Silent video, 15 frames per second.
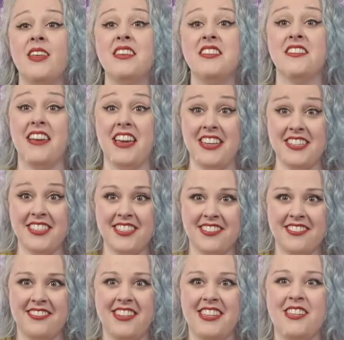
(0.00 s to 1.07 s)
So ancient
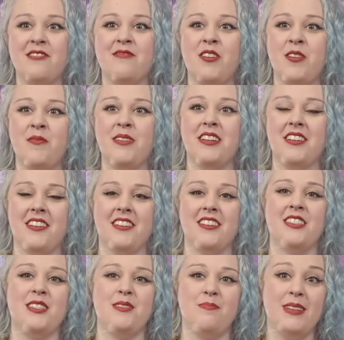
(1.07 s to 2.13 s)
Greek and Roman
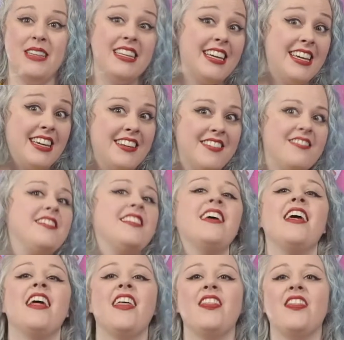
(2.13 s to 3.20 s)
doctors believed
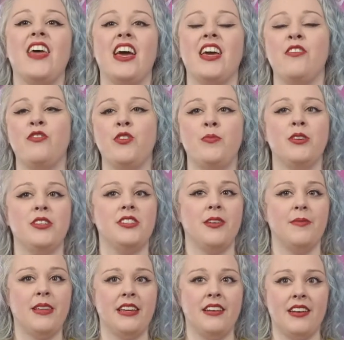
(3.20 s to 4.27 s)
that if you put
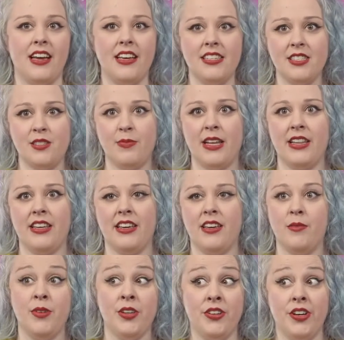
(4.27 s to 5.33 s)
something nice smelling
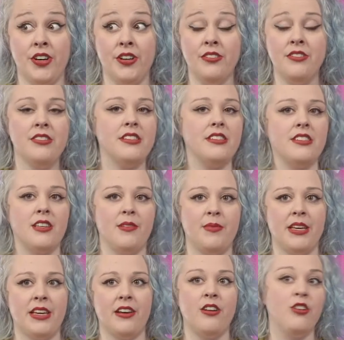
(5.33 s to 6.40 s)
up your nose and
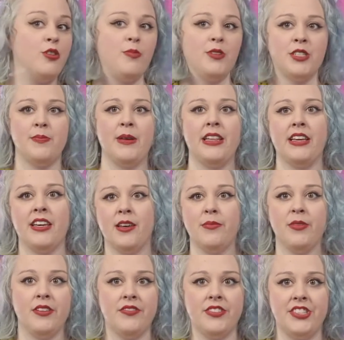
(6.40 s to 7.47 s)
something horrible smelling up
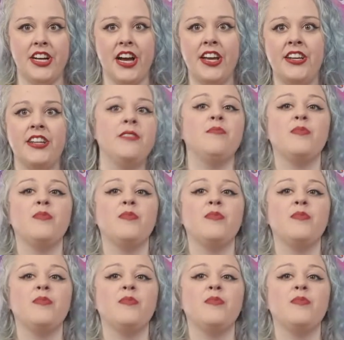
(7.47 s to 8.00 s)
your vagina,